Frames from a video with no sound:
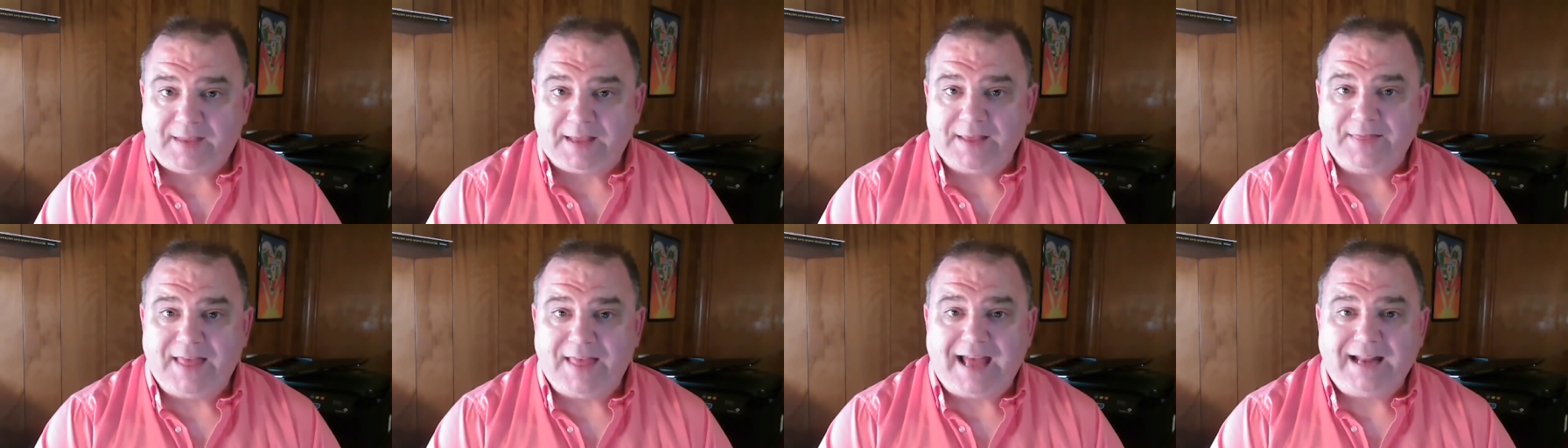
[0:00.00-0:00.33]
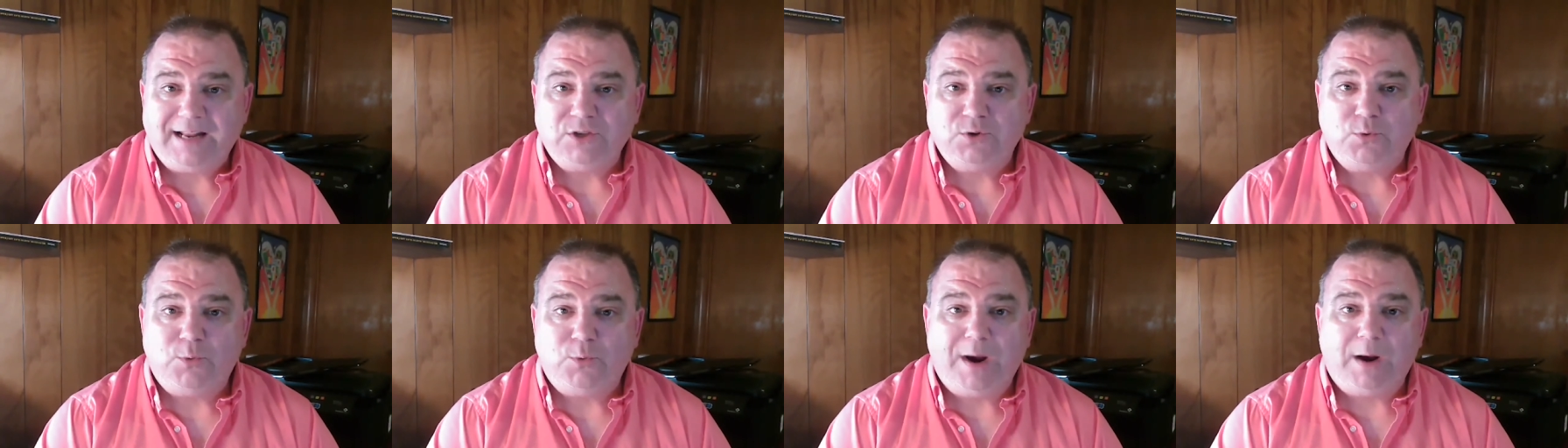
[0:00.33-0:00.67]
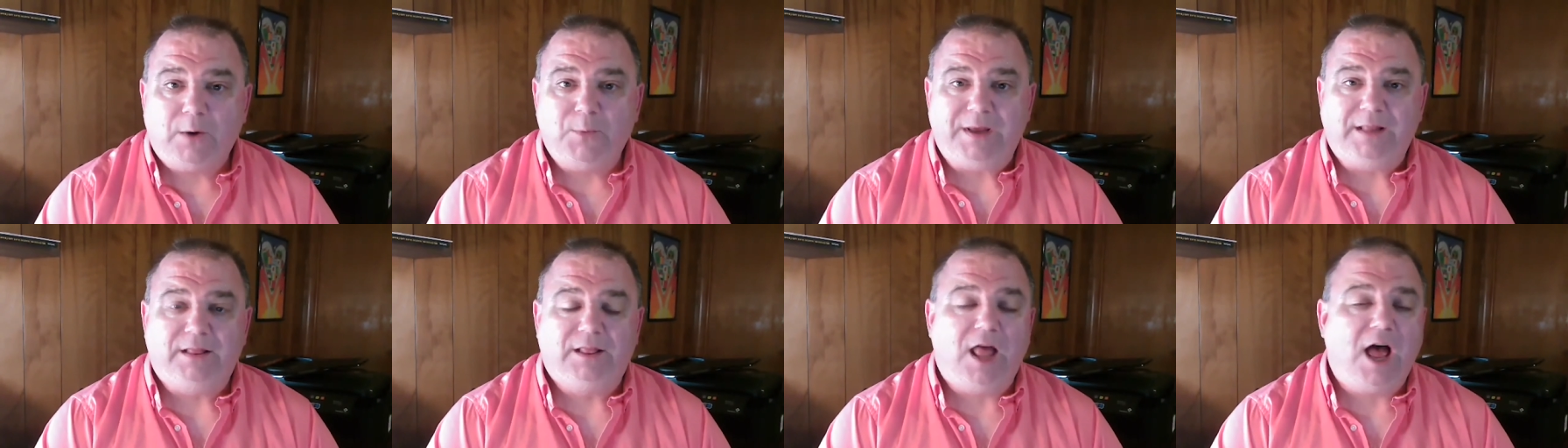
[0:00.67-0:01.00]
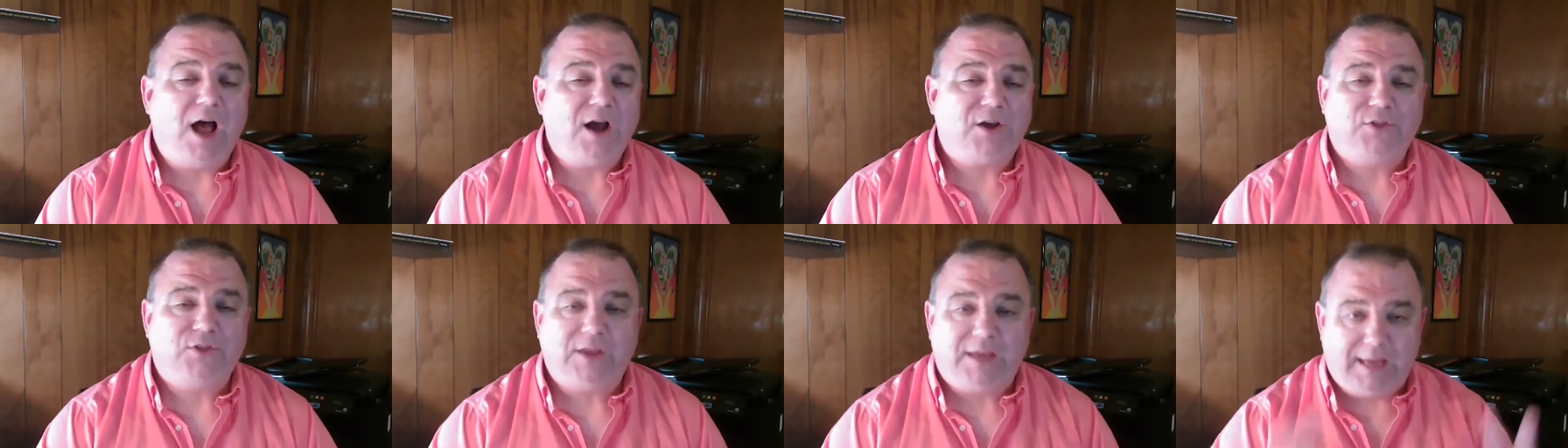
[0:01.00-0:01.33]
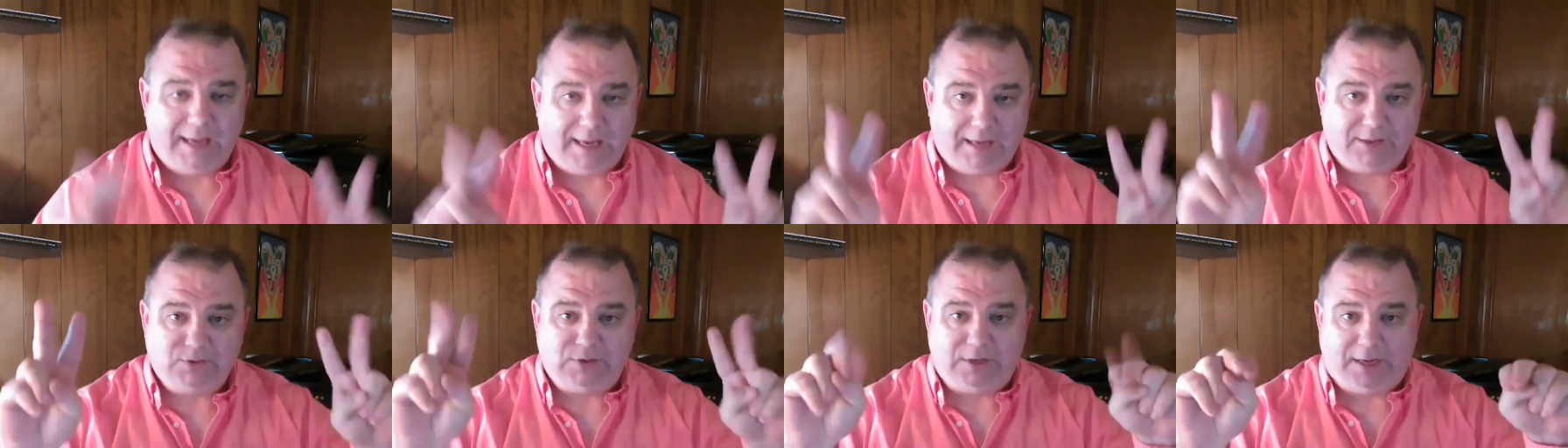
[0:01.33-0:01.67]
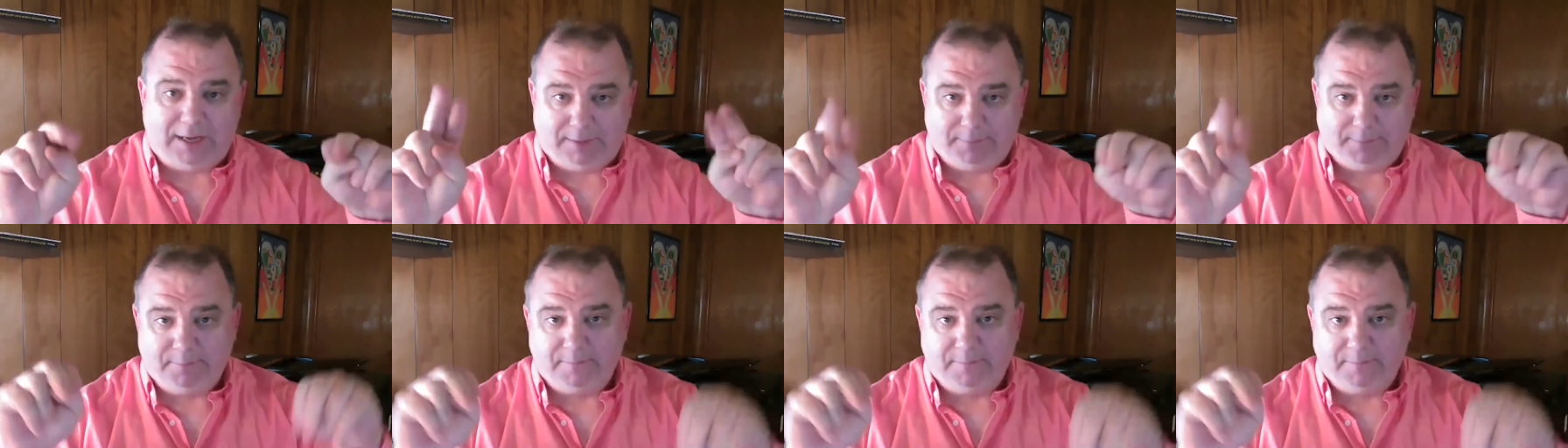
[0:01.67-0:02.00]
That is where we lock the kids
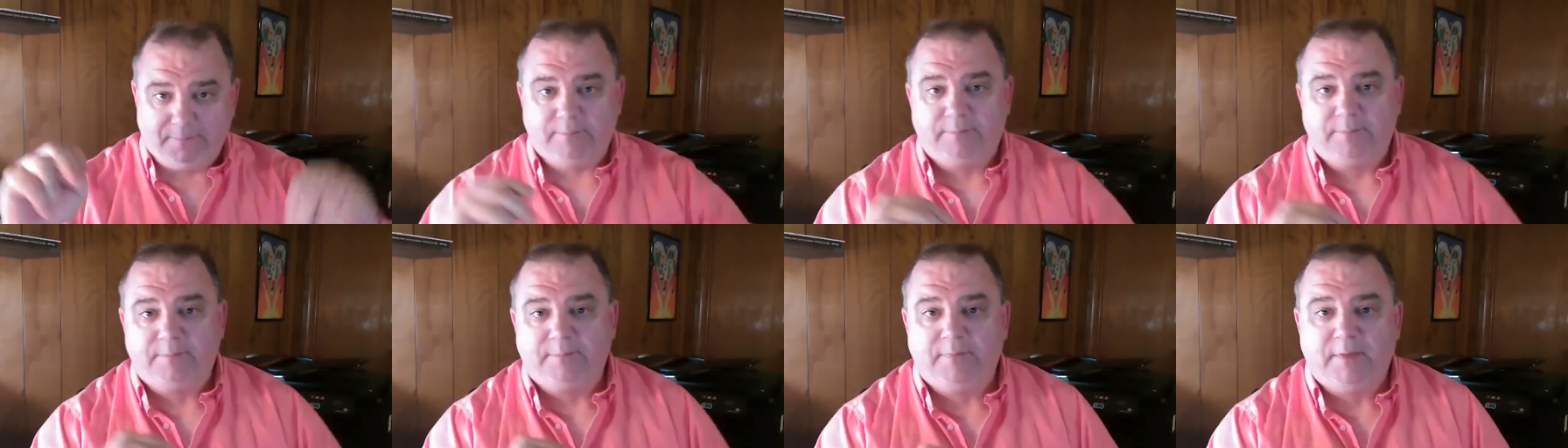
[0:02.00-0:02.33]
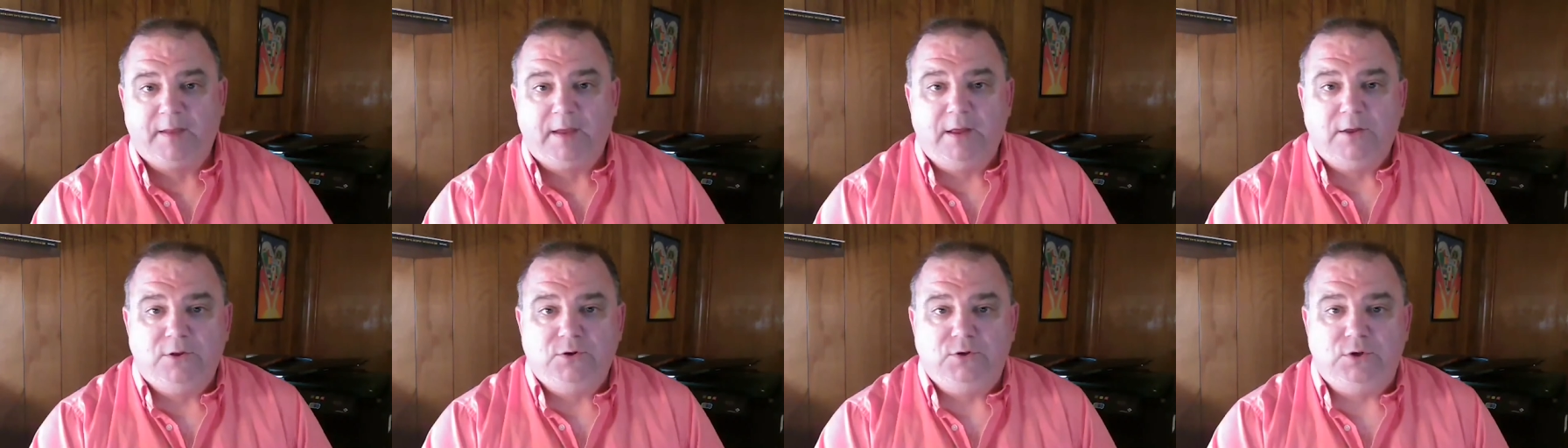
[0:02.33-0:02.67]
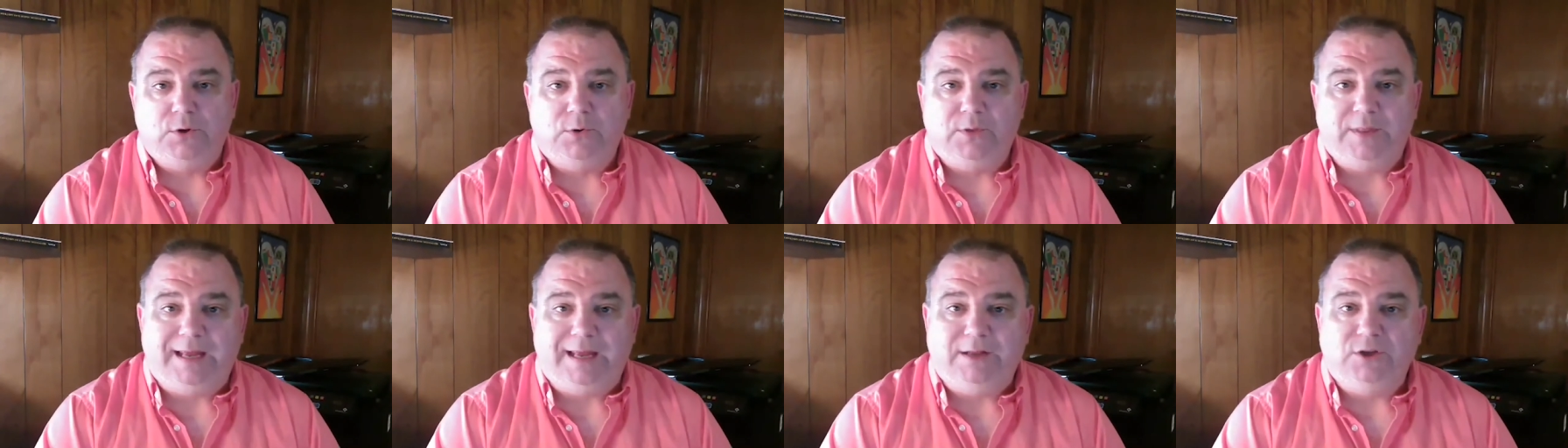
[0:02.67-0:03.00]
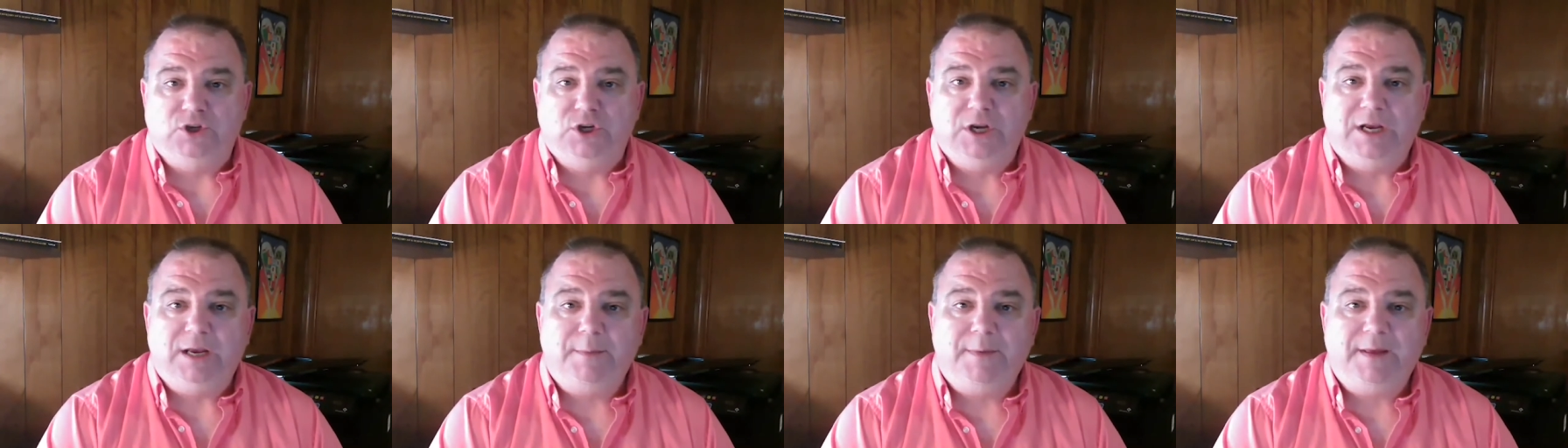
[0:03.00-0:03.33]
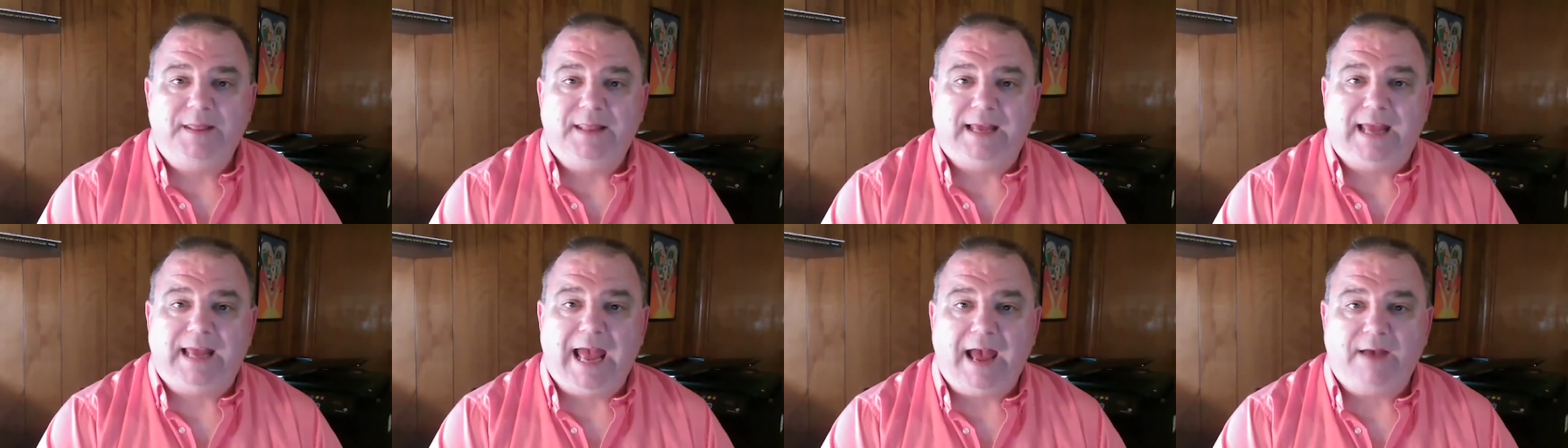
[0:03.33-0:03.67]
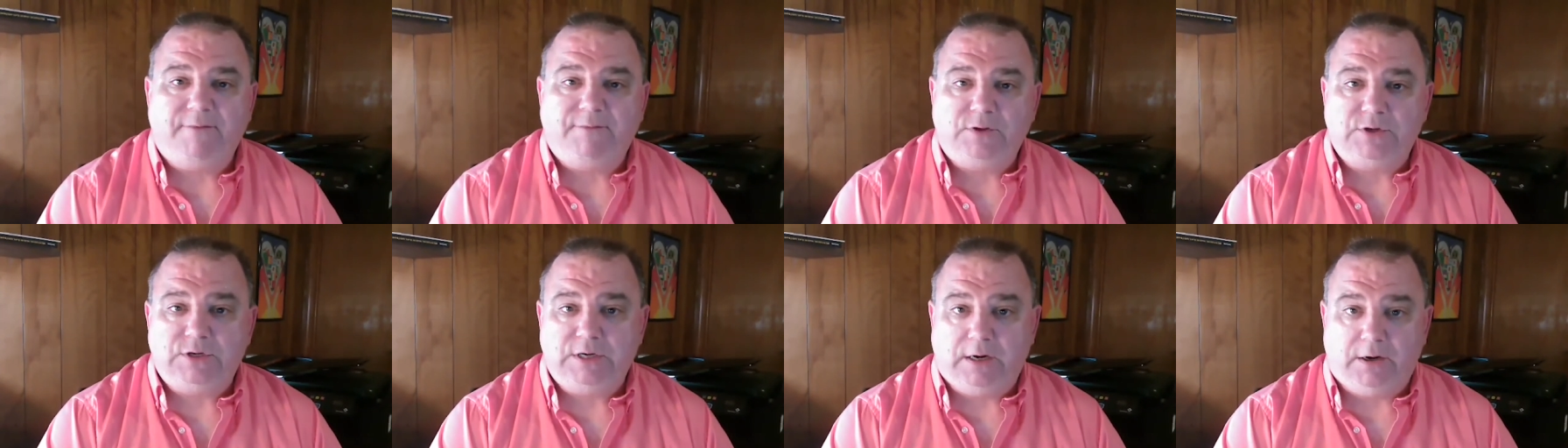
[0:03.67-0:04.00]
in to the gym and the
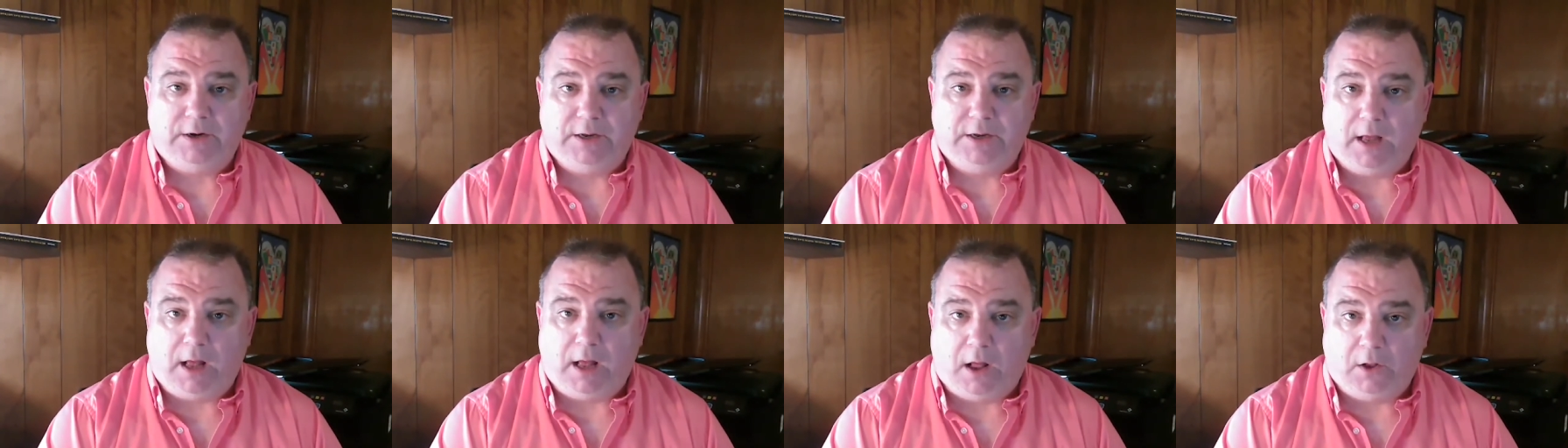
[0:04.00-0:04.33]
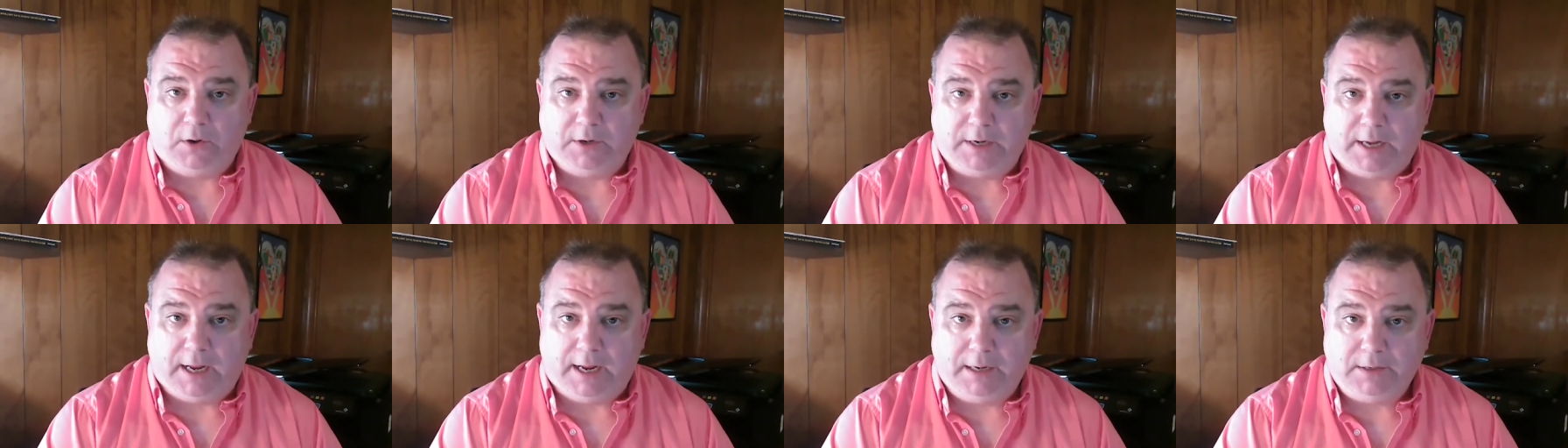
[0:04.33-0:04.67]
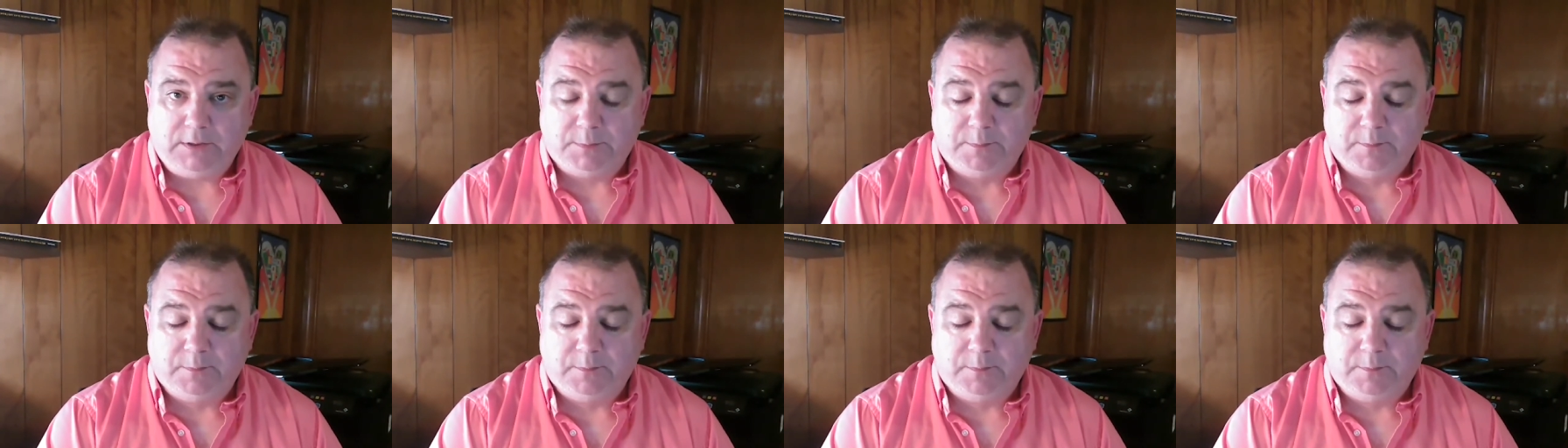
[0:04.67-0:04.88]
cafeteria all night.